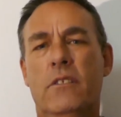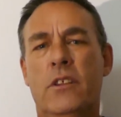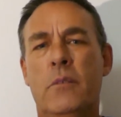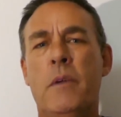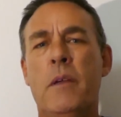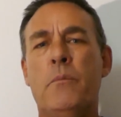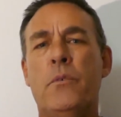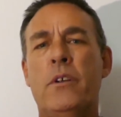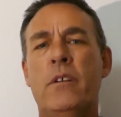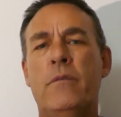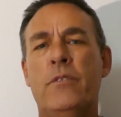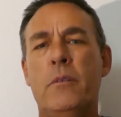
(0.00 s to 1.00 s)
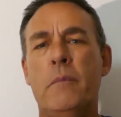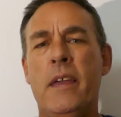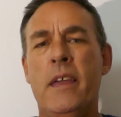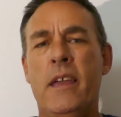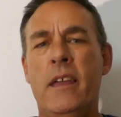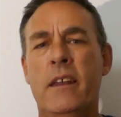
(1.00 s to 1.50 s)
The memory of the
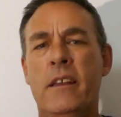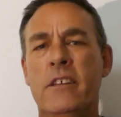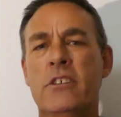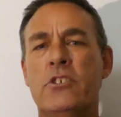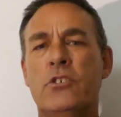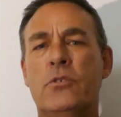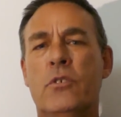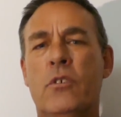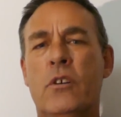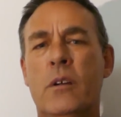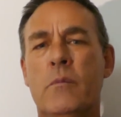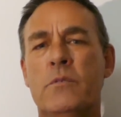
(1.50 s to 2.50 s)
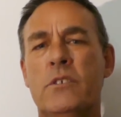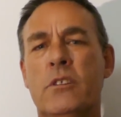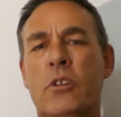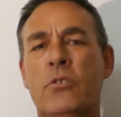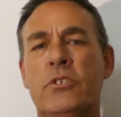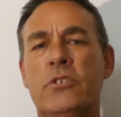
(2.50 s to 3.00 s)
man and his crimes
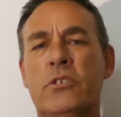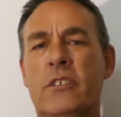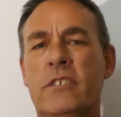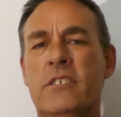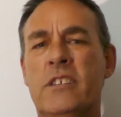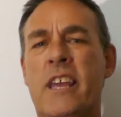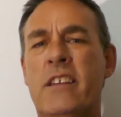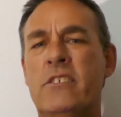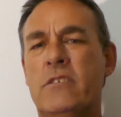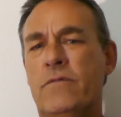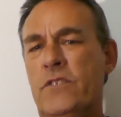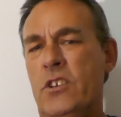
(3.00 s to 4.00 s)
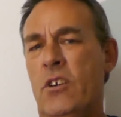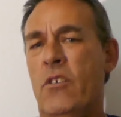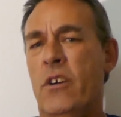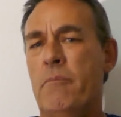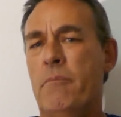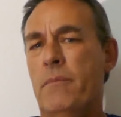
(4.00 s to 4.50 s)
lost to the sands of
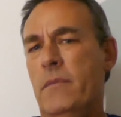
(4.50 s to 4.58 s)
time.